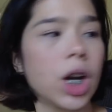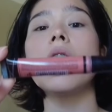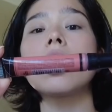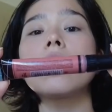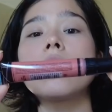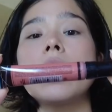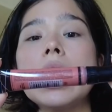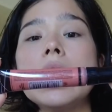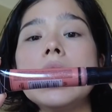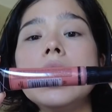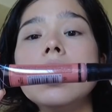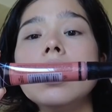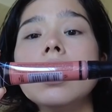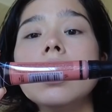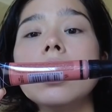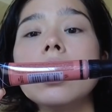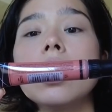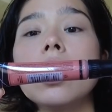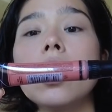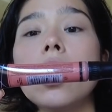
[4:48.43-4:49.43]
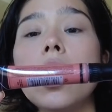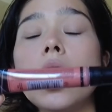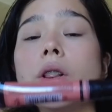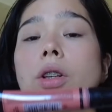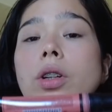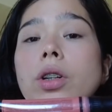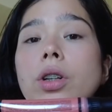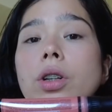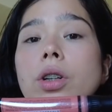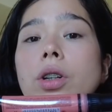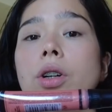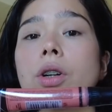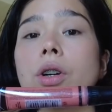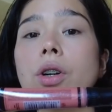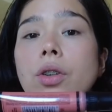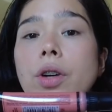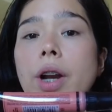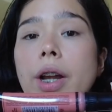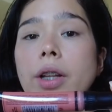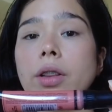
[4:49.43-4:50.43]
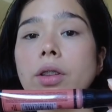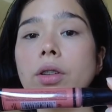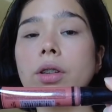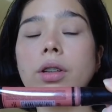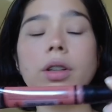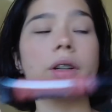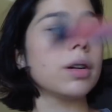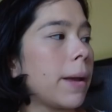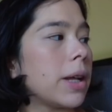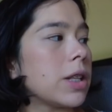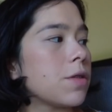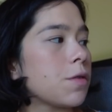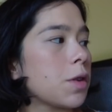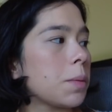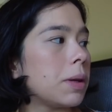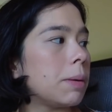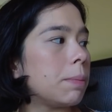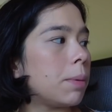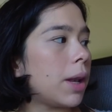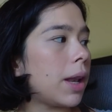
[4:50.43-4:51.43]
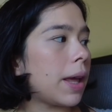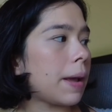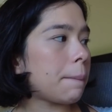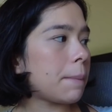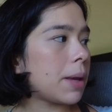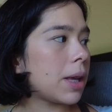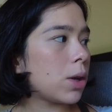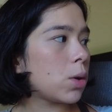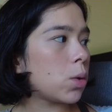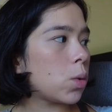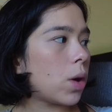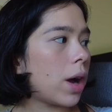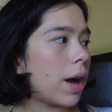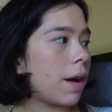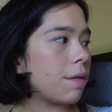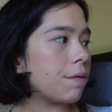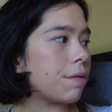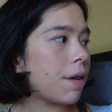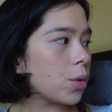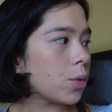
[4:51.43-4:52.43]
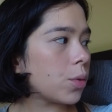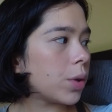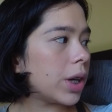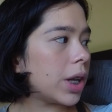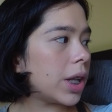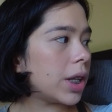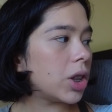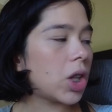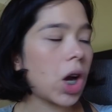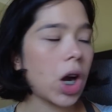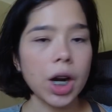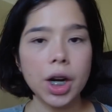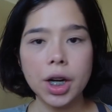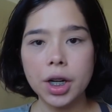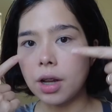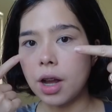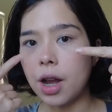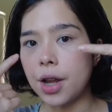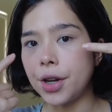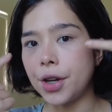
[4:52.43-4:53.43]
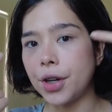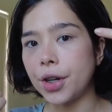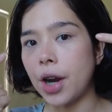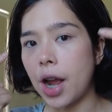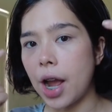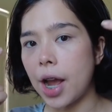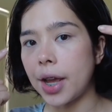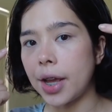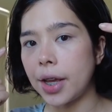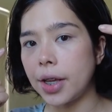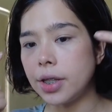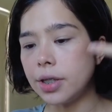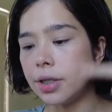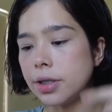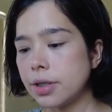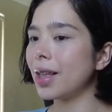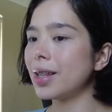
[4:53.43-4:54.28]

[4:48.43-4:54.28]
A red color corrector is for people like me who have really dark under eyes.